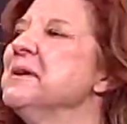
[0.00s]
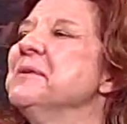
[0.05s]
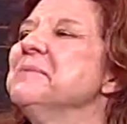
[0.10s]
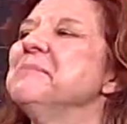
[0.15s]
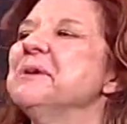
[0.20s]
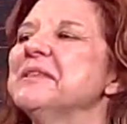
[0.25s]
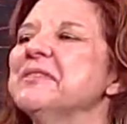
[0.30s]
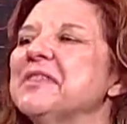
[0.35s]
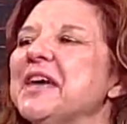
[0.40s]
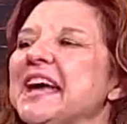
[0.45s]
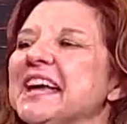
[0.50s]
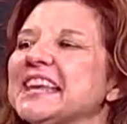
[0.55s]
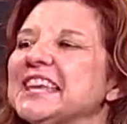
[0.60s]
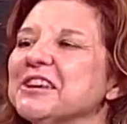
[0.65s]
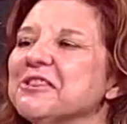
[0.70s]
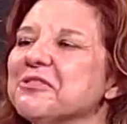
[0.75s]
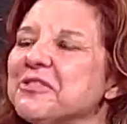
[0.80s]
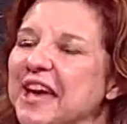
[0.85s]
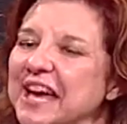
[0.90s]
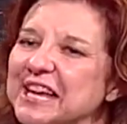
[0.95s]
But thank
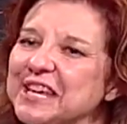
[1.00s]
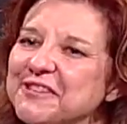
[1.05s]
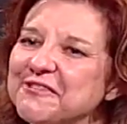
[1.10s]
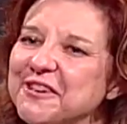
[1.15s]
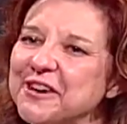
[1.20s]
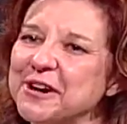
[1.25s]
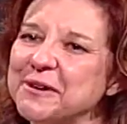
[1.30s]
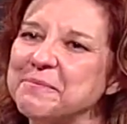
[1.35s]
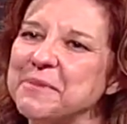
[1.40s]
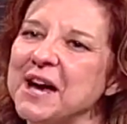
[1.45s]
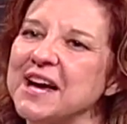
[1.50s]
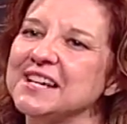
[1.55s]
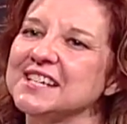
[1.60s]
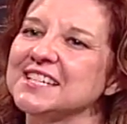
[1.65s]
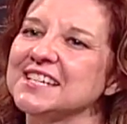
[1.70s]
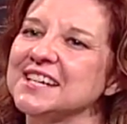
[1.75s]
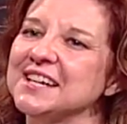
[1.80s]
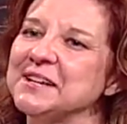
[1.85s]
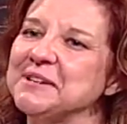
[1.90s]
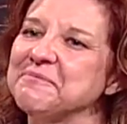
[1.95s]
you. Thank you very
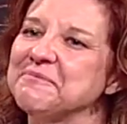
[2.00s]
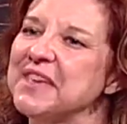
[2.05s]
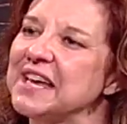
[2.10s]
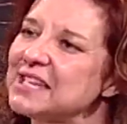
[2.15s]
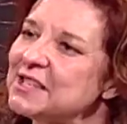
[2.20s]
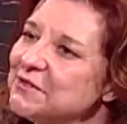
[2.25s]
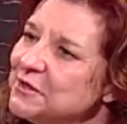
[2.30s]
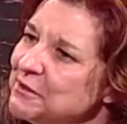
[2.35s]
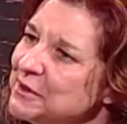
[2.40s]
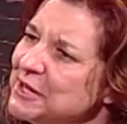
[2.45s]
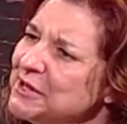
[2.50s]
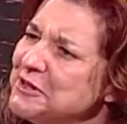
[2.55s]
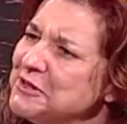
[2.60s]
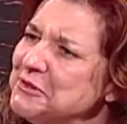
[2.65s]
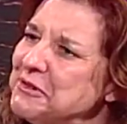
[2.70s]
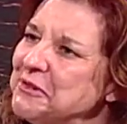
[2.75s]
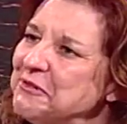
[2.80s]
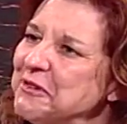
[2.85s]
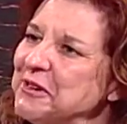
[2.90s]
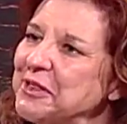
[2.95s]
much. Thanks for what you're
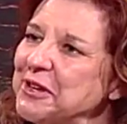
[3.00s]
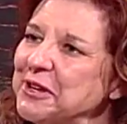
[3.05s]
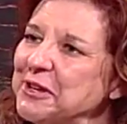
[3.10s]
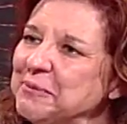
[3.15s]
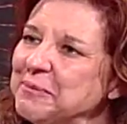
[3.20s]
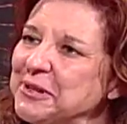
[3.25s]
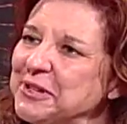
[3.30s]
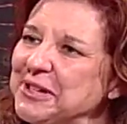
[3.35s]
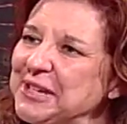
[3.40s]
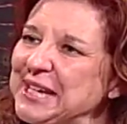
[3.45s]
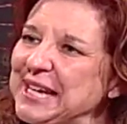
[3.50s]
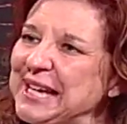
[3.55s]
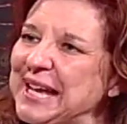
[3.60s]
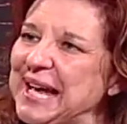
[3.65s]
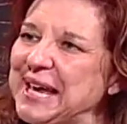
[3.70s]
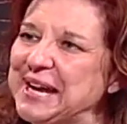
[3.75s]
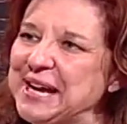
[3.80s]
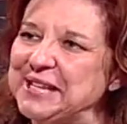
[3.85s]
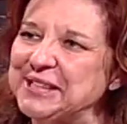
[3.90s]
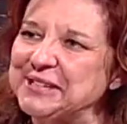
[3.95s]
doing for the community,
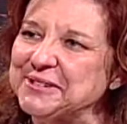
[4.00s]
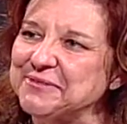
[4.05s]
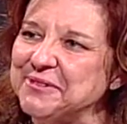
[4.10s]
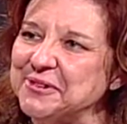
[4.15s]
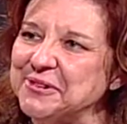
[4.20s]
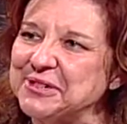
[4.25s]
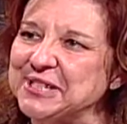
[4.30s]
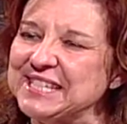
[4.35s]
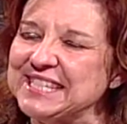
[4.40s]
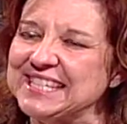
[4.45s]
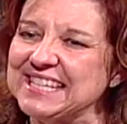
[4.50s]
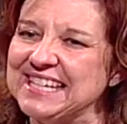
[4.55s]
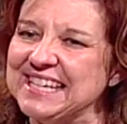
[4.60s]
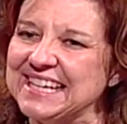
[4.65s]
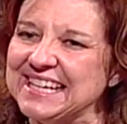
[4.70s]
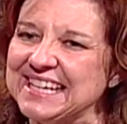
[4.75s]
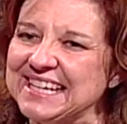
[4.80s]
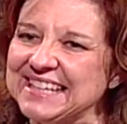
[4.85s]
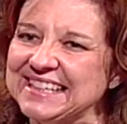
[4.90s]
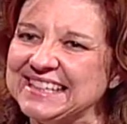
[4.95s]
and I look forward to
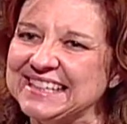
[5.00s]
seeing it.